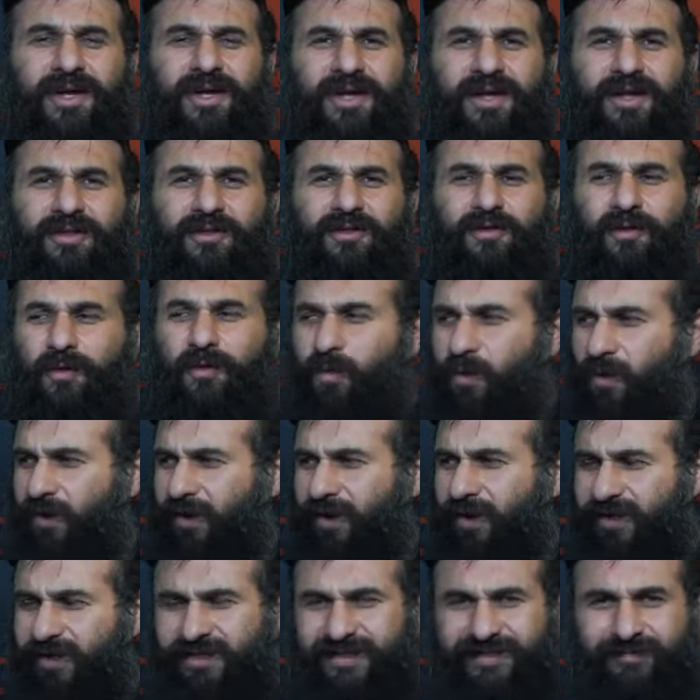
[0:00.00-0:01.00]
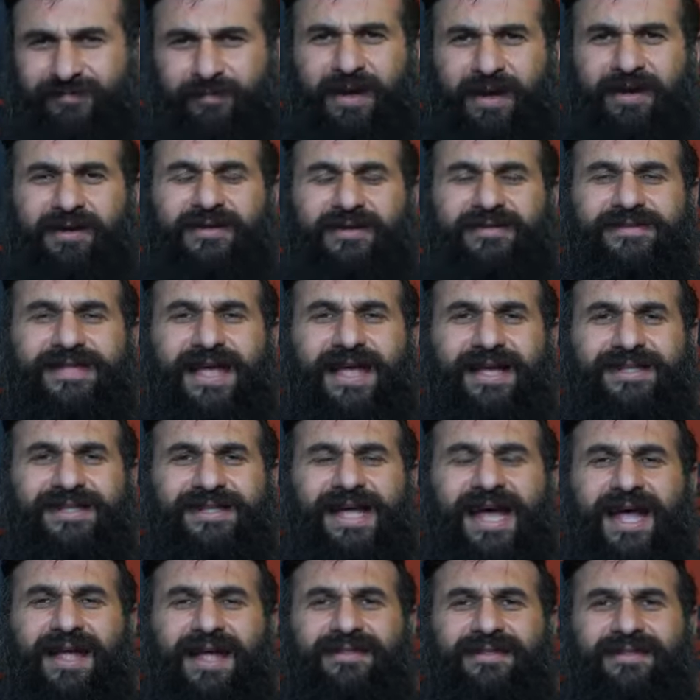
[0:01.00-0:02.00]
to a warrior experience has
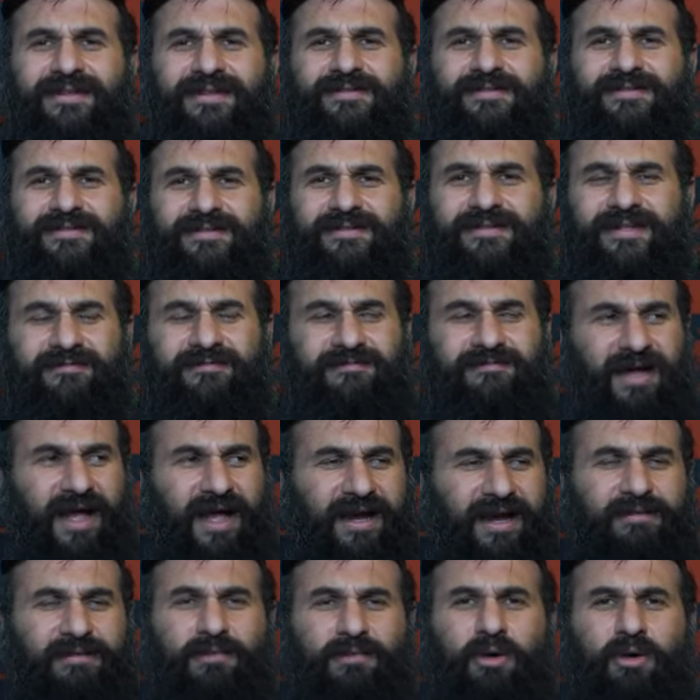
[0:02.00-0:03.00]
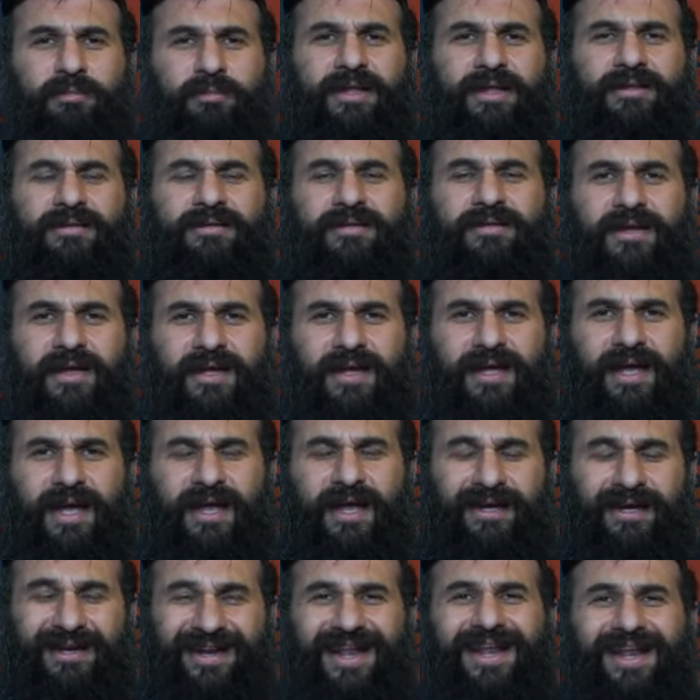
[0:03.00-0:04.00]
had this divine moment
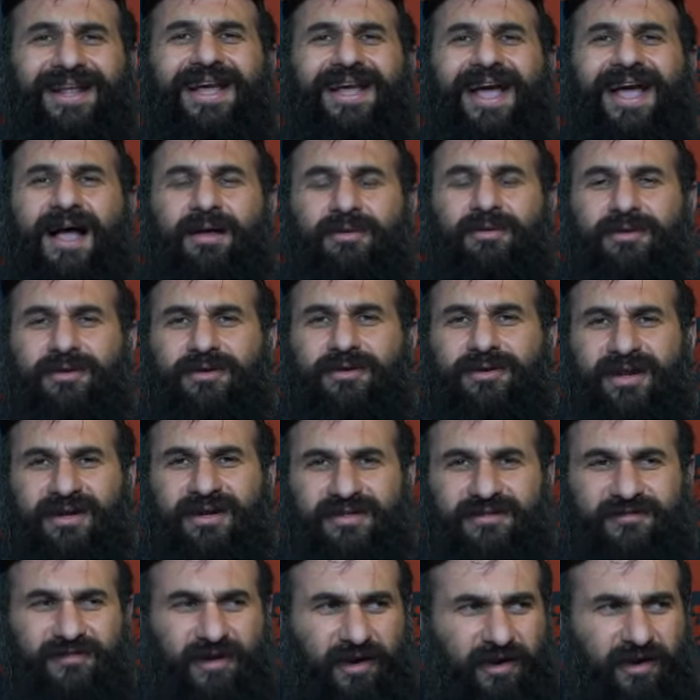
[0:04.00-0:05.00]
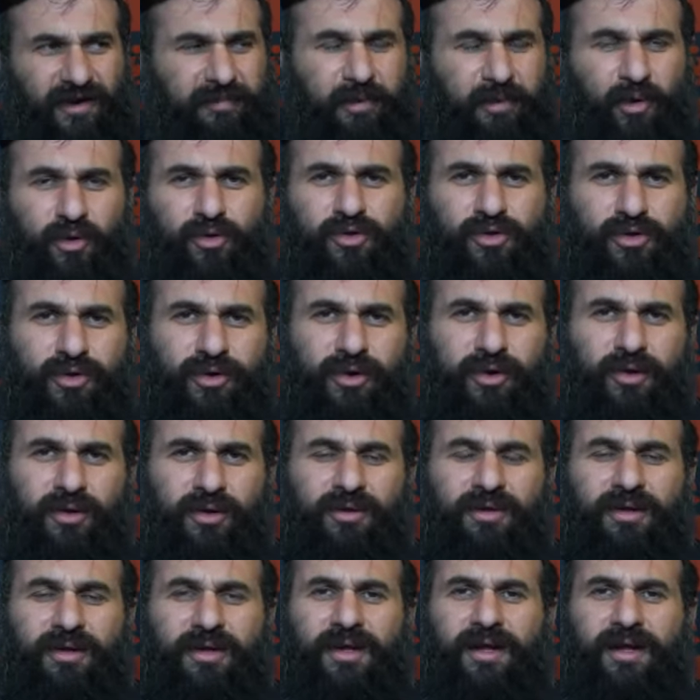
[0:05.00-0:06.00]
and an encounter that is very personal
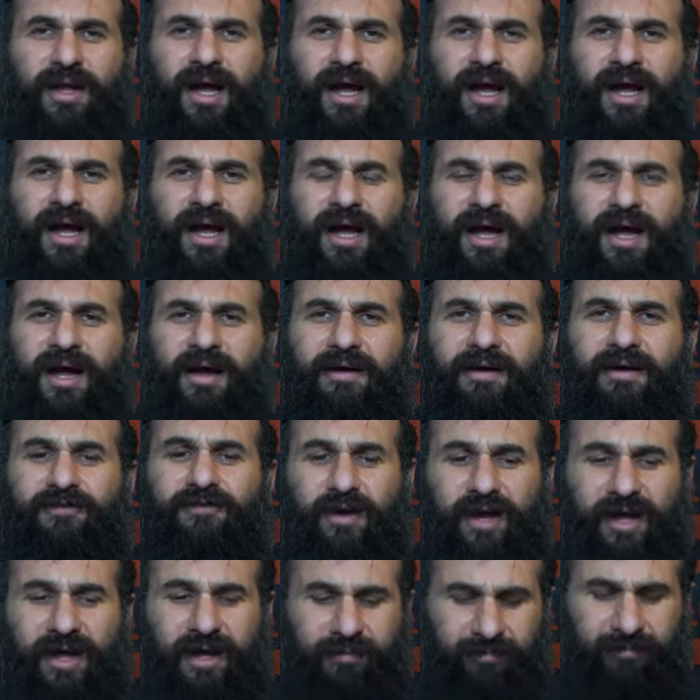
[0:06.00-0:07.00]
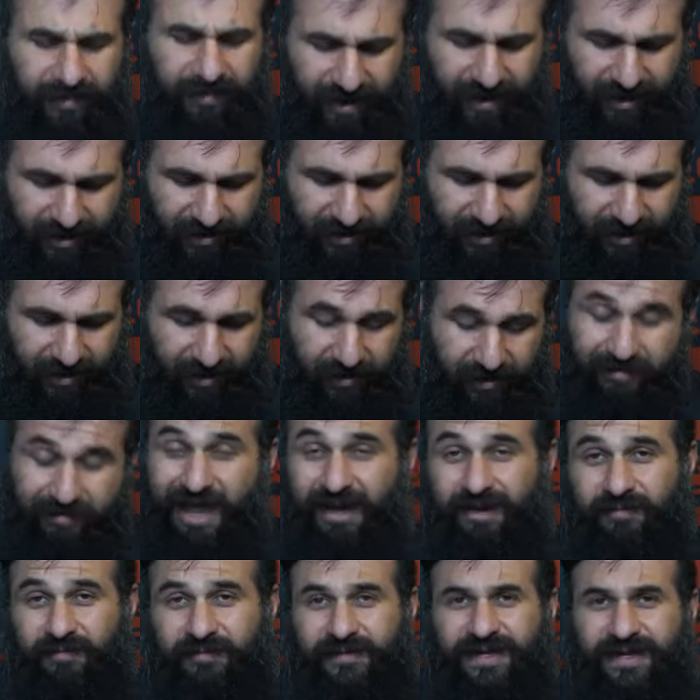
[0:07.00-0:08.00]
uh, for him and, and the
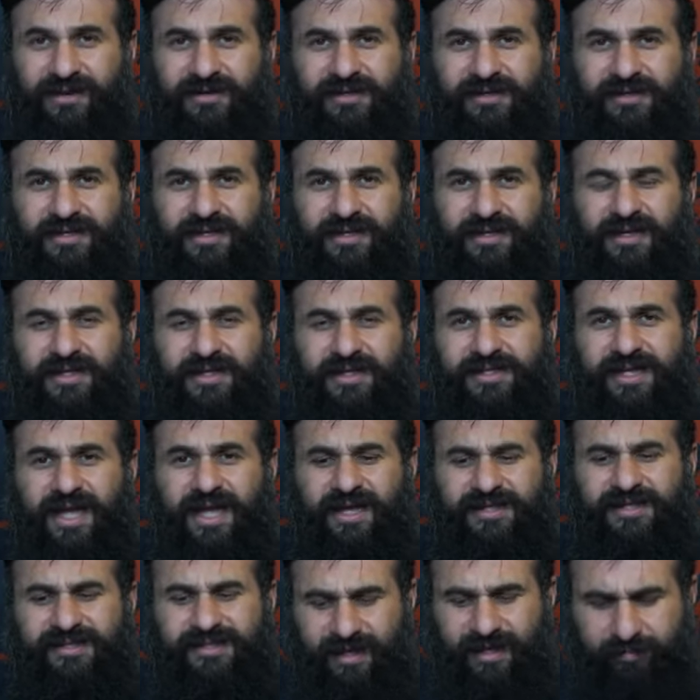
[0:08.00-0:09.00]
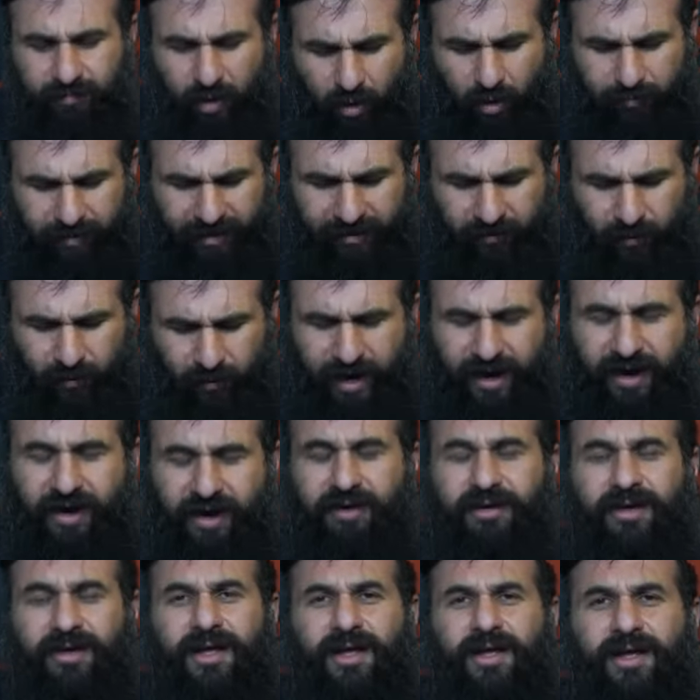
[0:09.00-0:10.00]
man upstairs. It's, it's a moment where
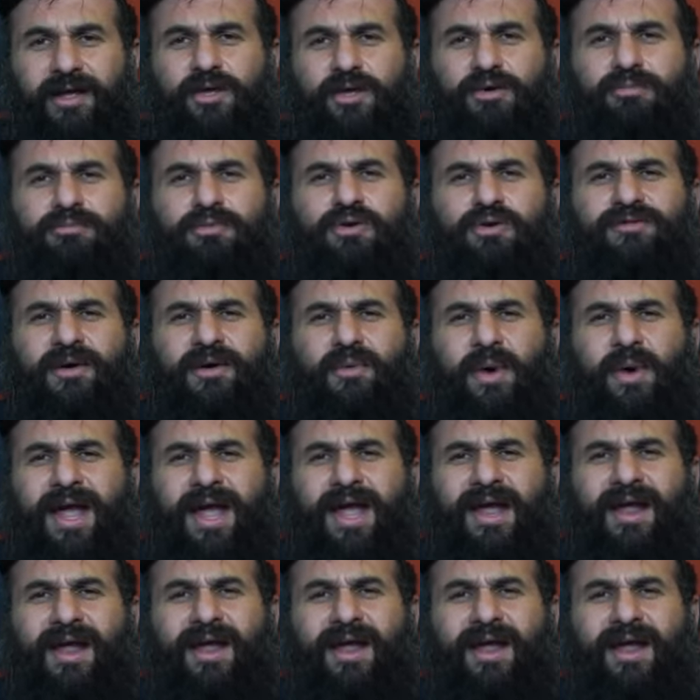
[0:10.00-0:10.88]
you move away